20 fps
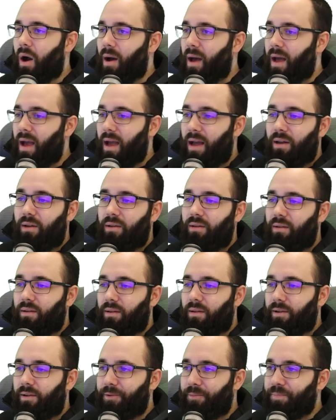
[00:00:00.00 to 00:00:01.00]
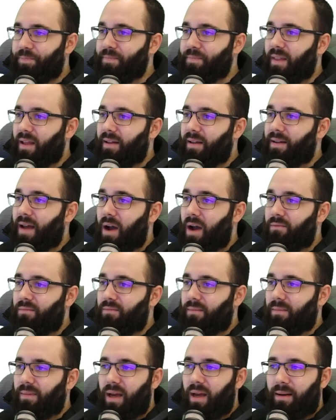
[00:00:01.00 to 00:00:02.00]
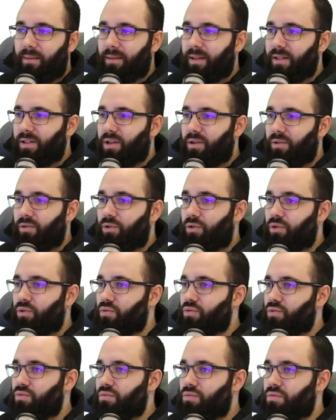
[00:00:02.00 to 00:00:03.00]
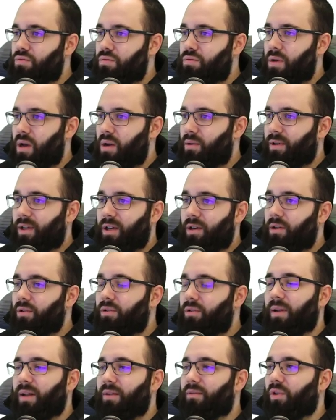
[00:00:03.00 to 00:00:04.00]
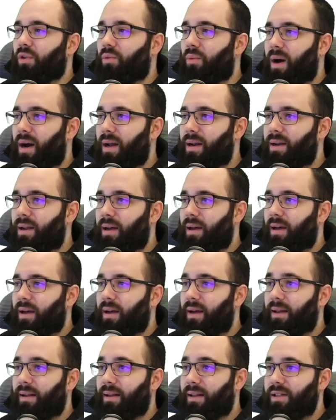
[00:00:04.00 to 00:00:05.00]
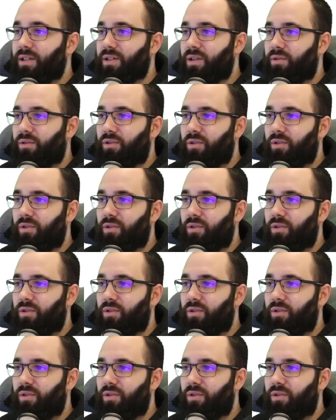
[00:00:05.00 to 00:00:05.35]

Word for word: And uh, Now, yeah, let's go to, yeah, we can go to level one. Uh, let's go to